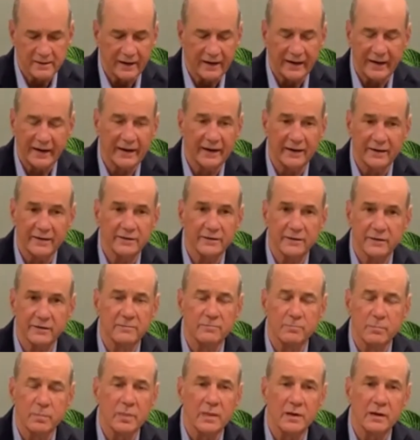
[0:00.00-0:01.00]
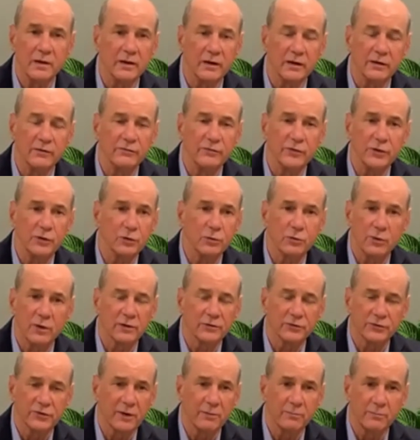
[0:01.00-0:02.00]
And if you
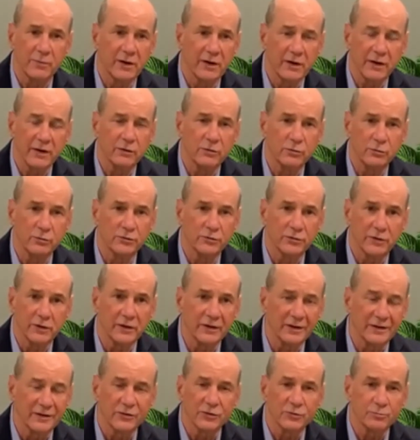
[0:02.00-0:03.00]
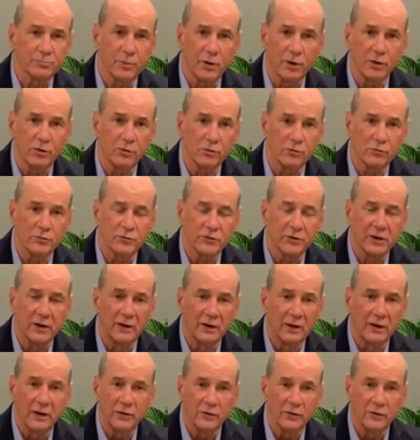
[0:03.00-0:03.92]
are somebody who's exposed